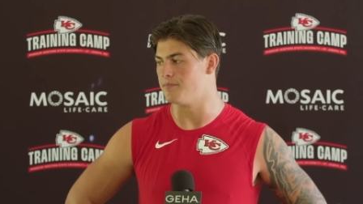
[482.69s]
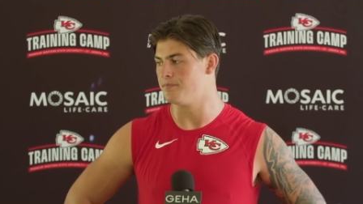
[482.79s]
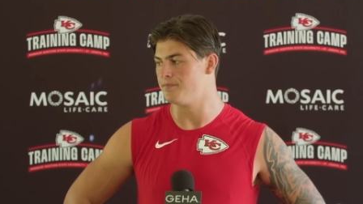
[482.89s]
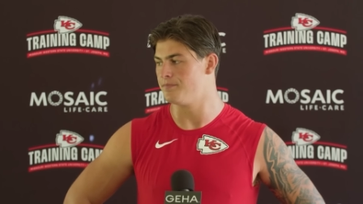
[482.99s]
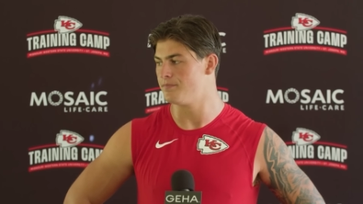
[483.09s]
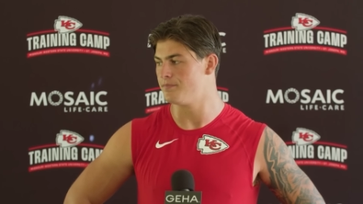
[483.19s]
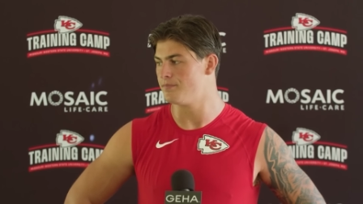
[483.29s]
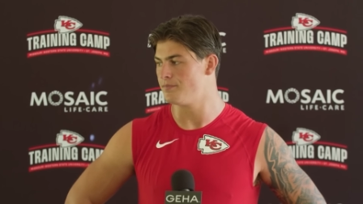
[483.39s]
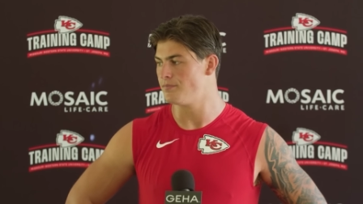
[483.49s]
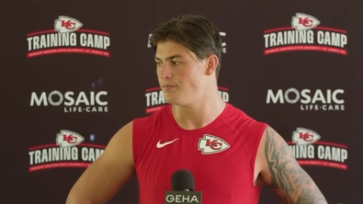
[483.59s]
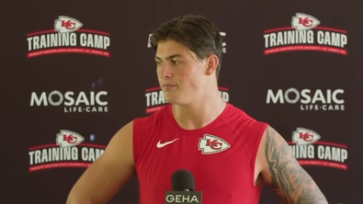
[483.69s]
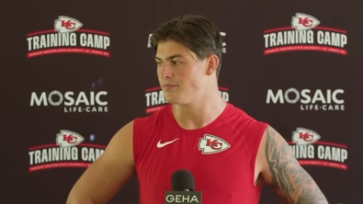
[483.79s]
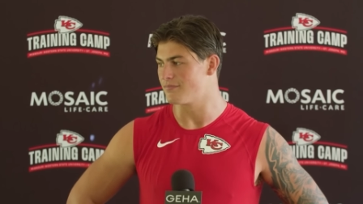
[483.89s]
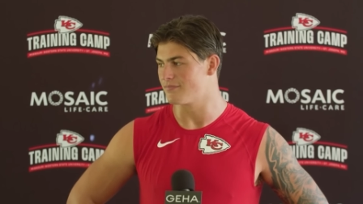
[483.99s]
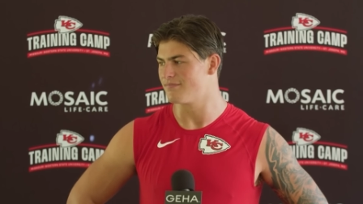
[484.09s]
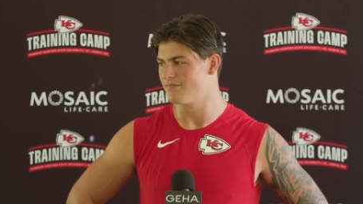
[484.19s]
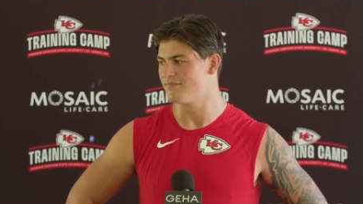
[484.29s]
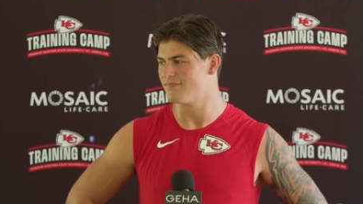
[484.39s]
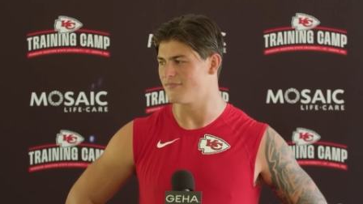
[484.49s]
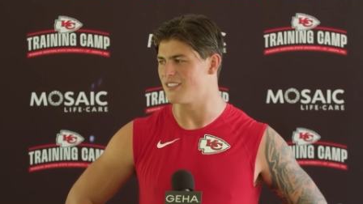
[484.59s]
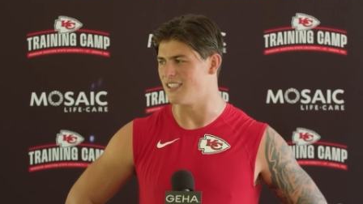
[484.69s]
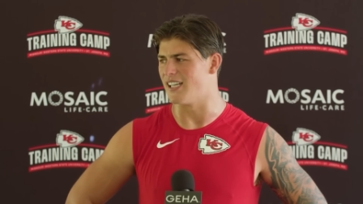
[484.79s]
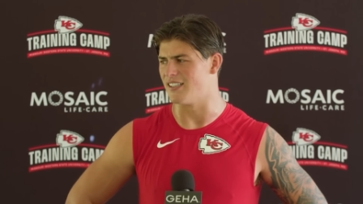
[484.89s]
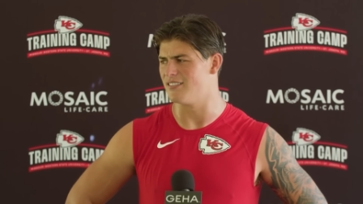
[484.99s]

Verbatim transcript: Would that be fun? Yeah.